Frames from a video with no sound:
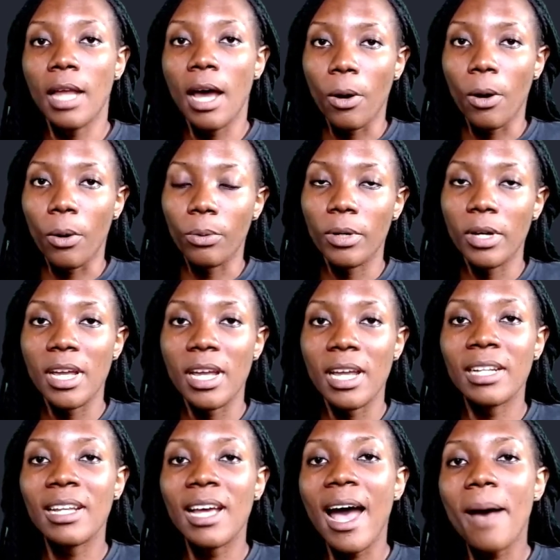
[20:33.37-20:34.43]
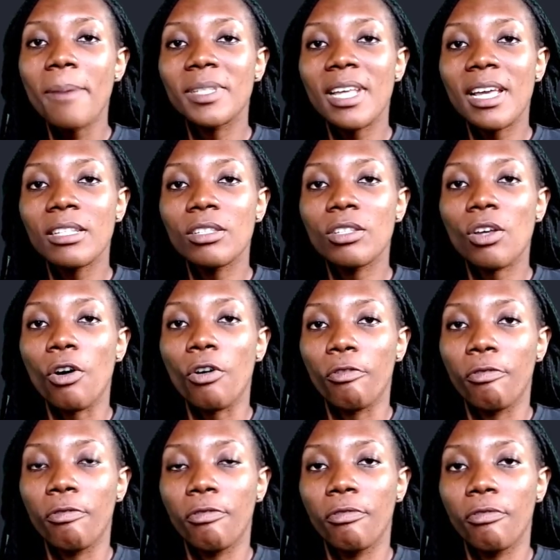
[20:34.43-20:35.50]
Now, in the absence
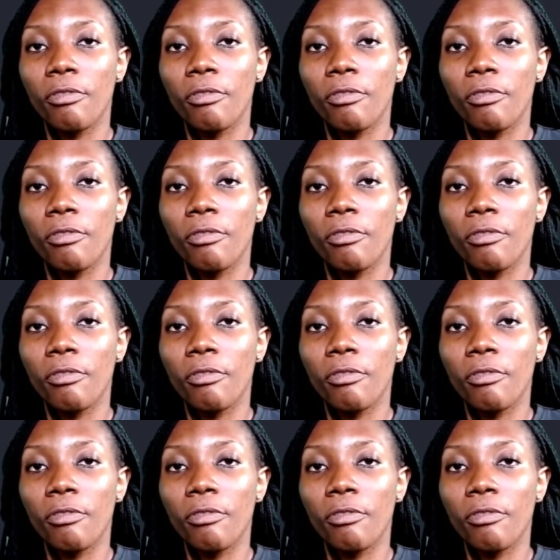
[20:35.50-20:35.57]
of